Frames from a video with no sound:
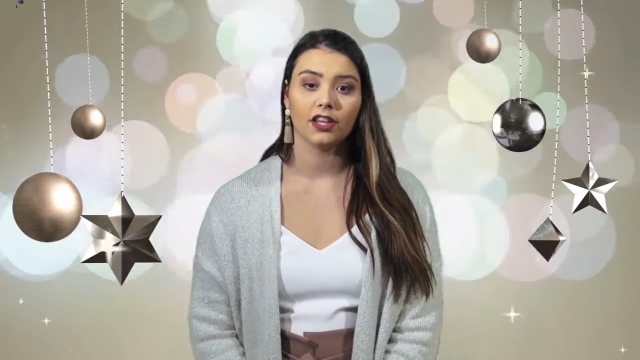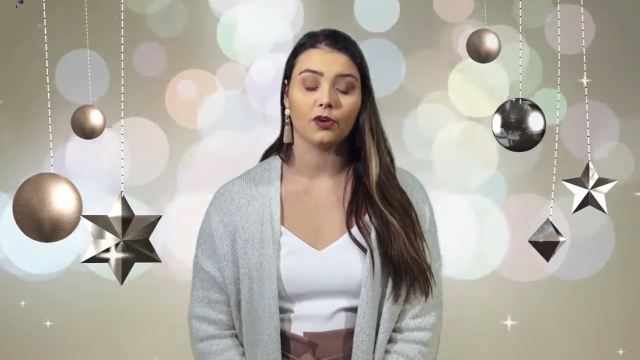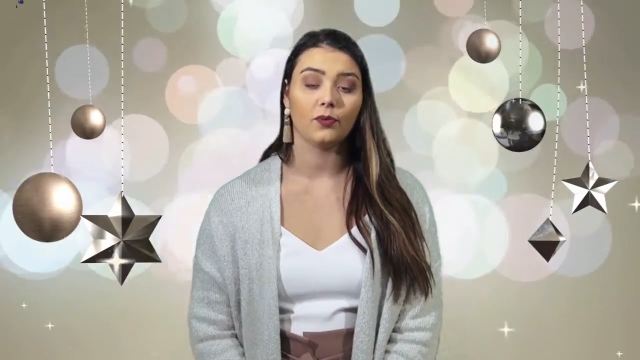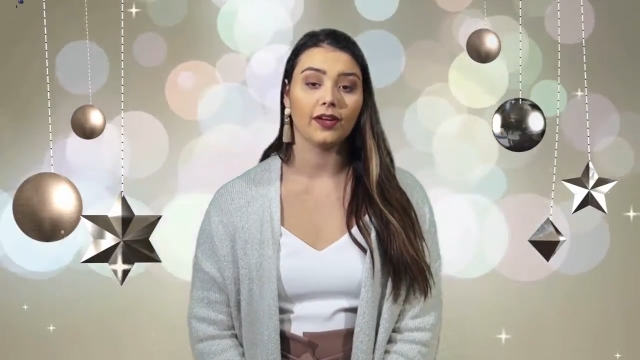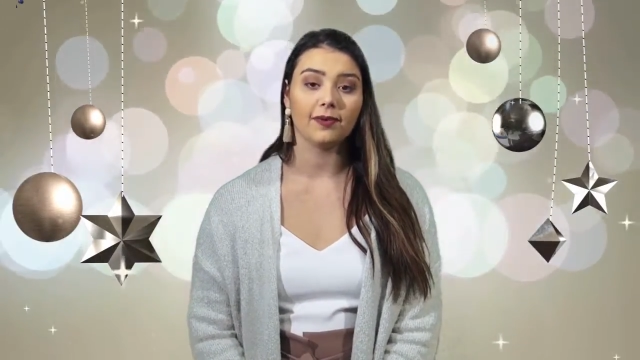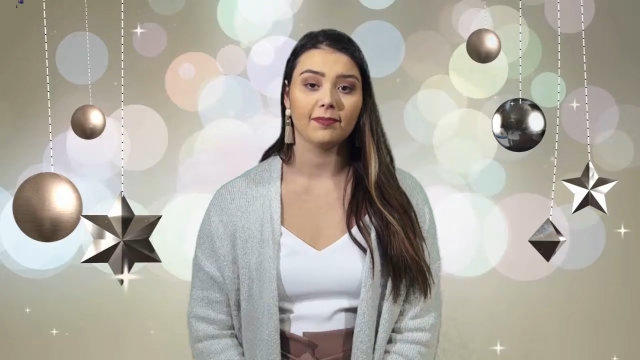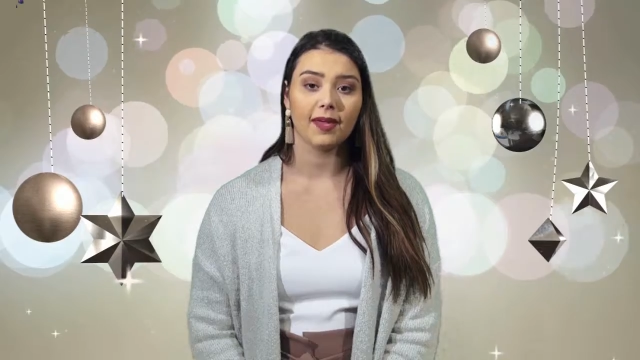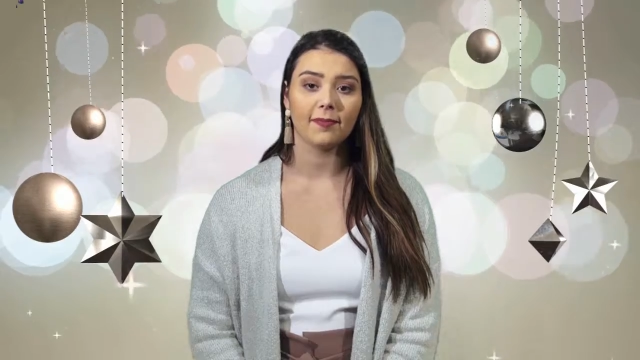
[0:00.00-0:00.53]

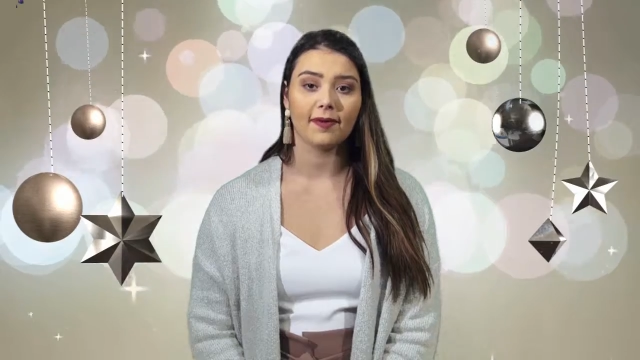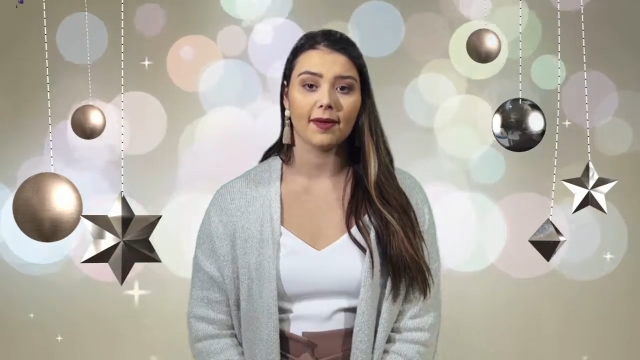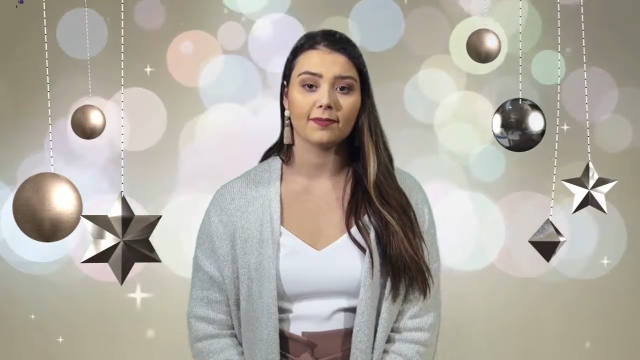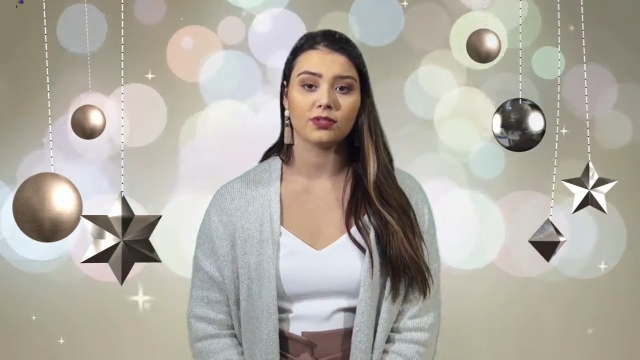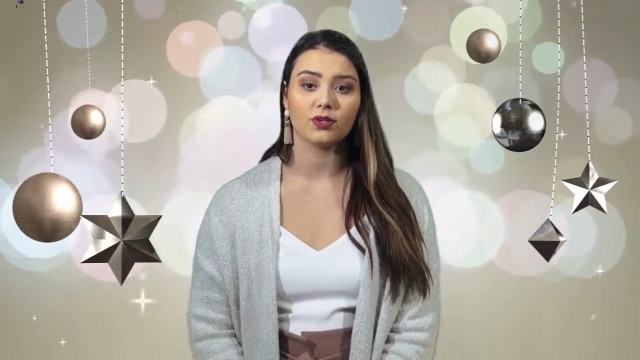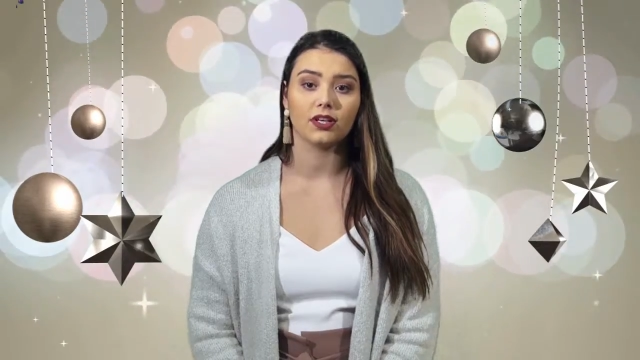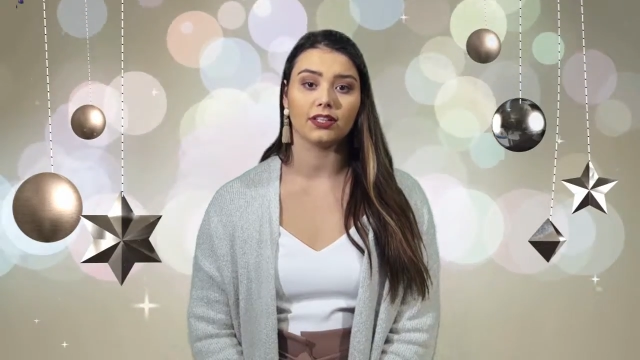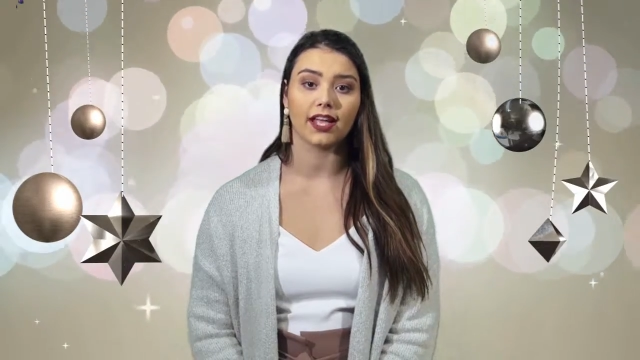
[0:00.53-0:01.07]
The wind may be
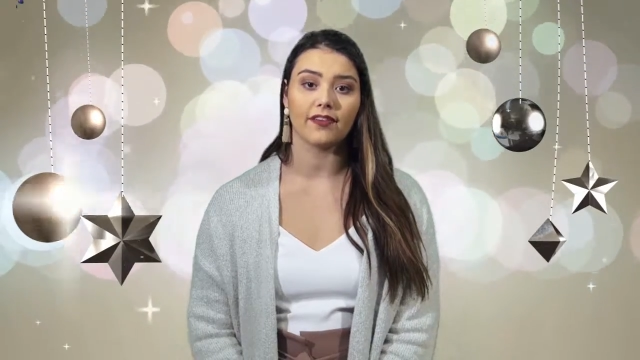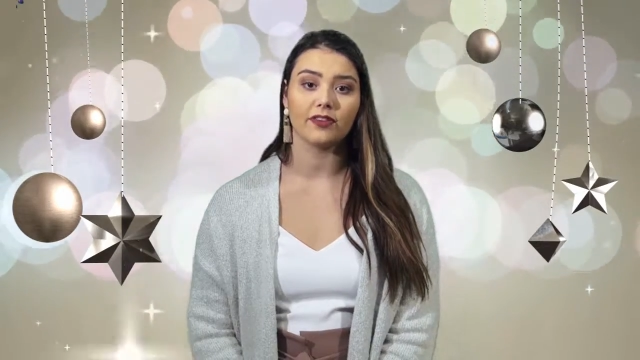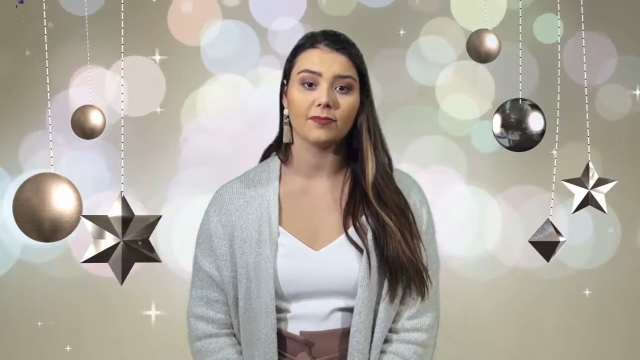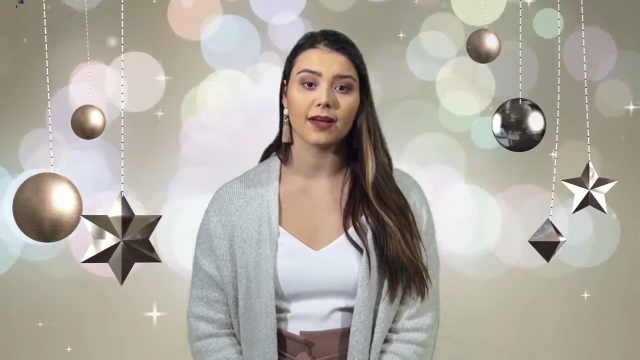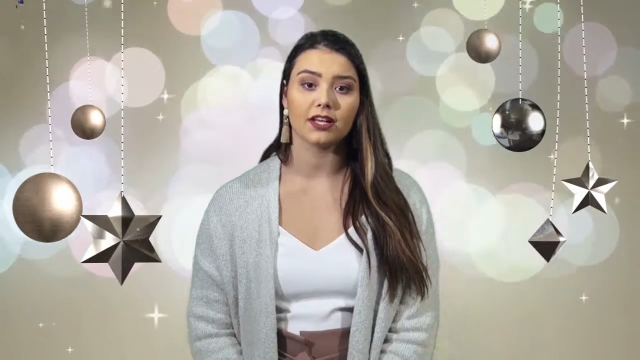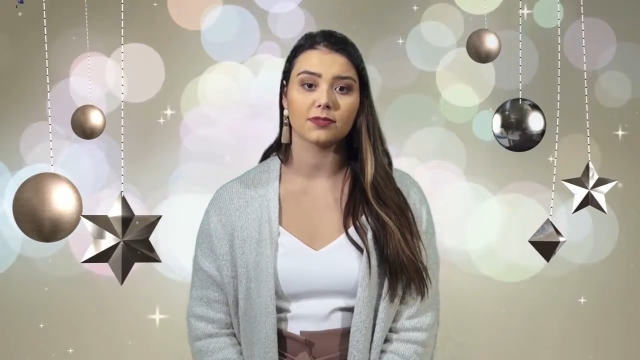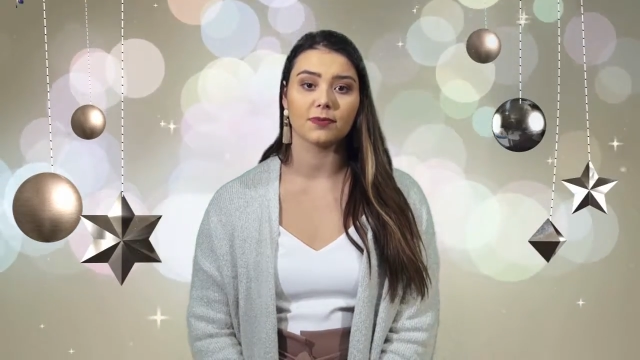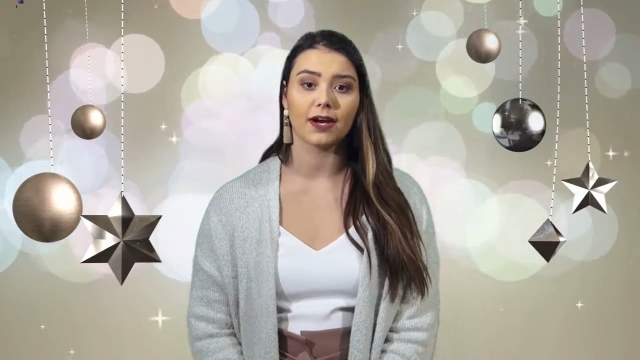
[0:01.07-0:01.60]
up to
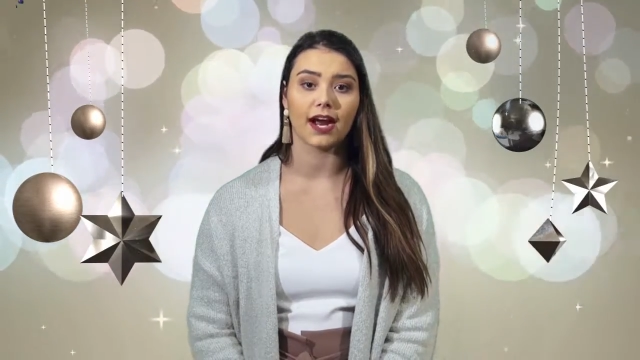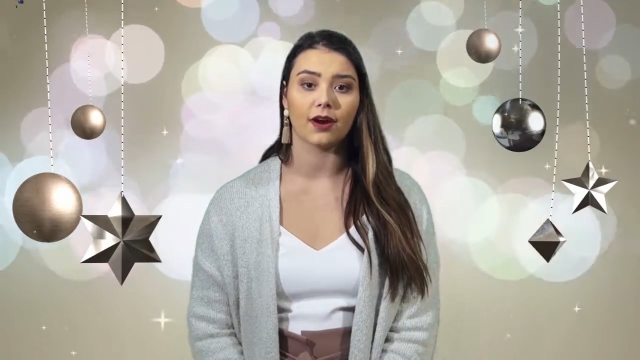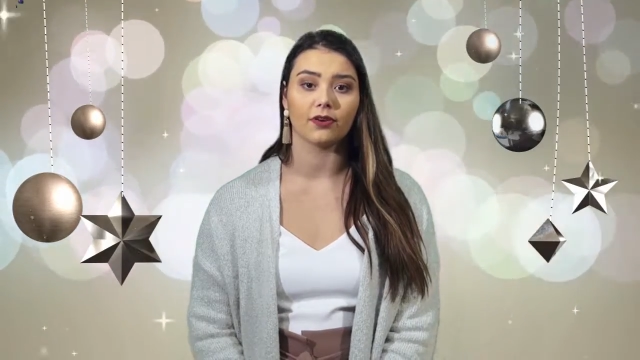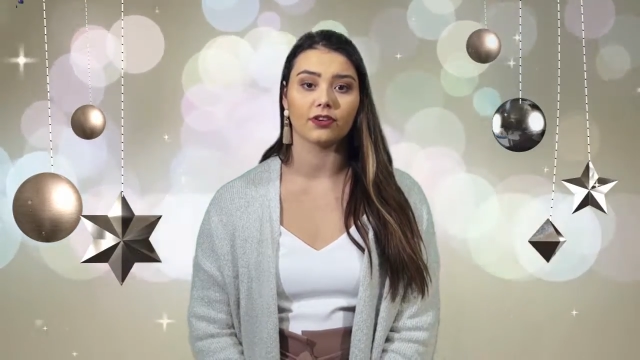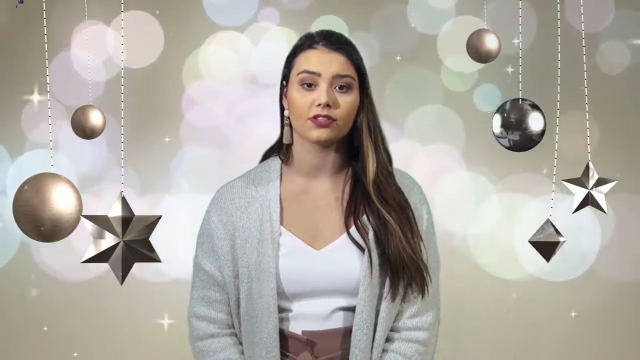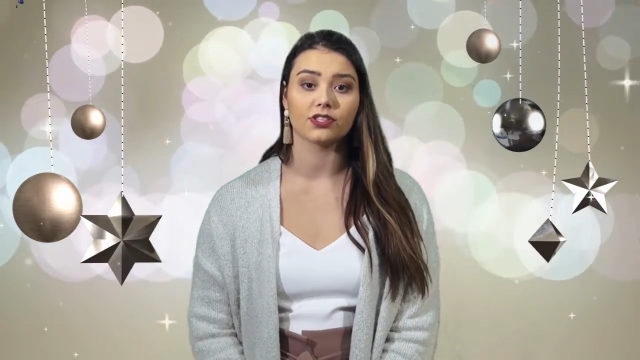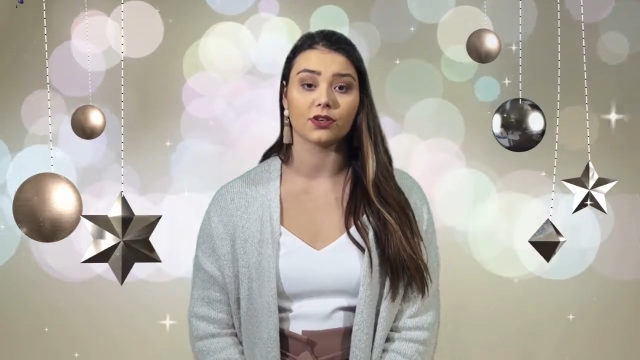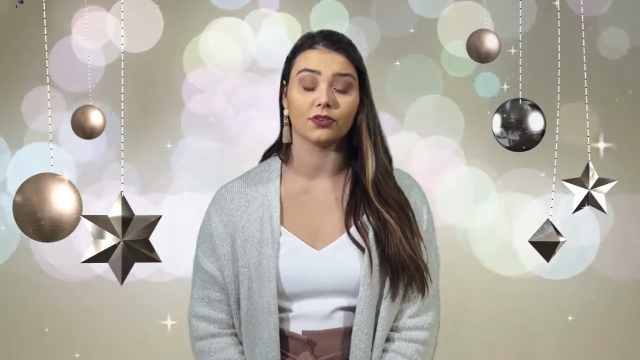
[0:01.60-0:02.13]
11 miles per hour,